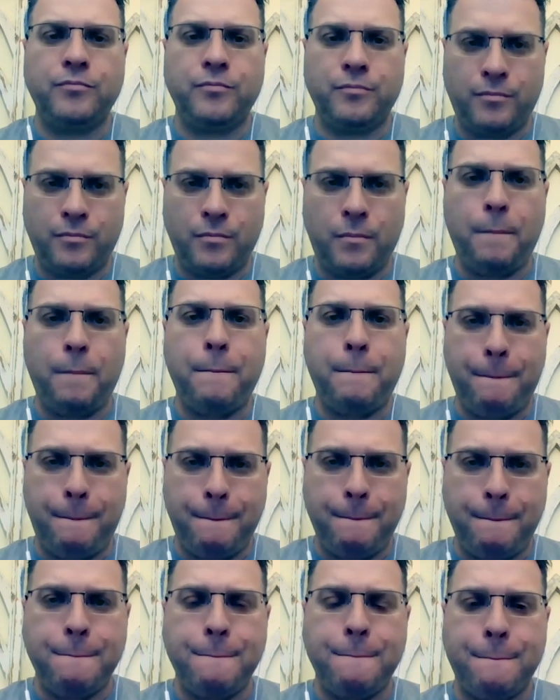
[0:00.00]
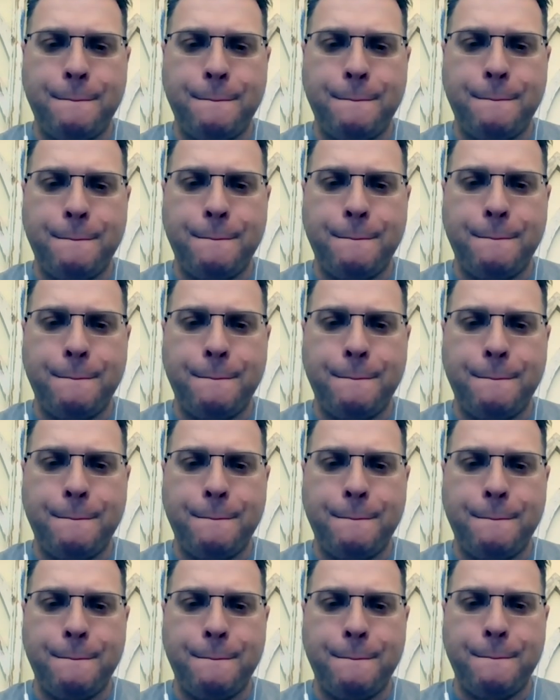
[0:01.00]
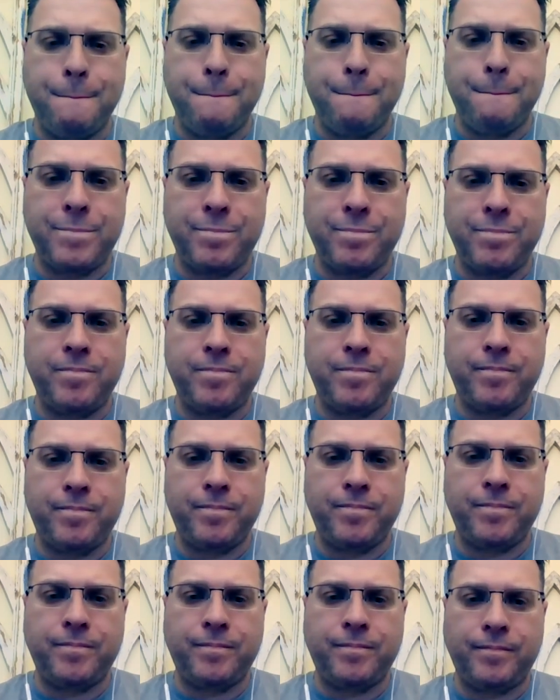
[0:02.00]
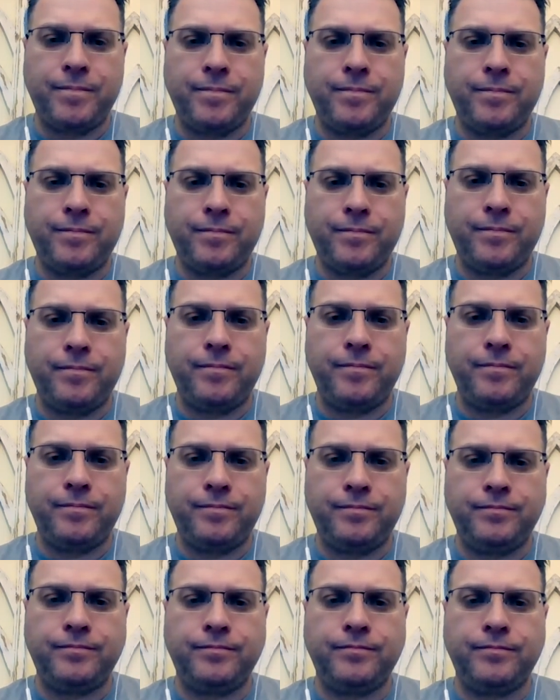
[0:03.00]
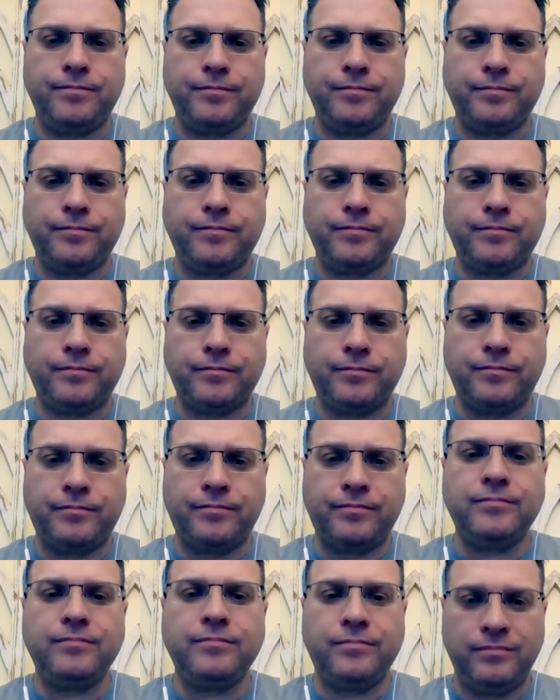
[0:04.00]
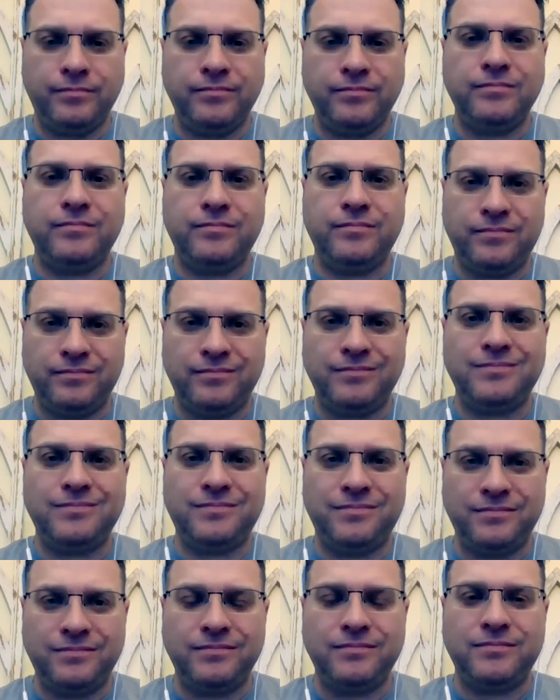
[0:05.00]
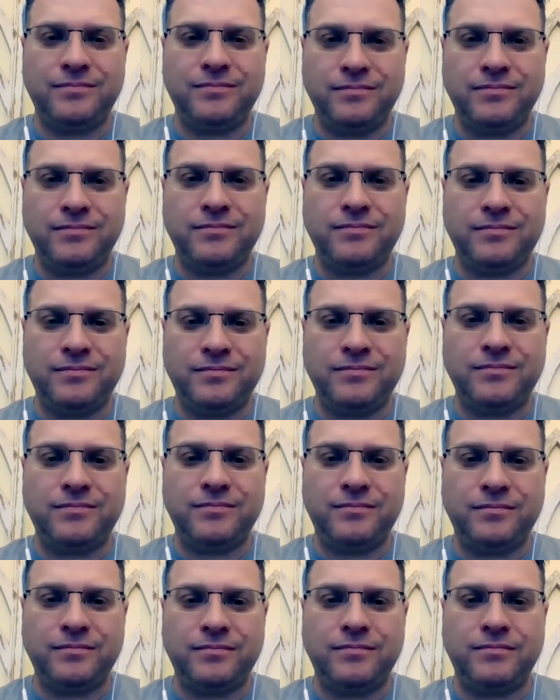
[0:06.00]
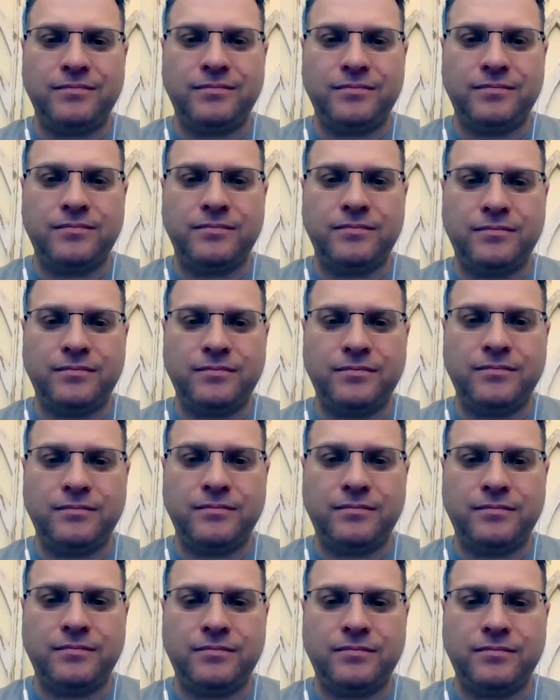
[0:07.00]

The person shown says nothing.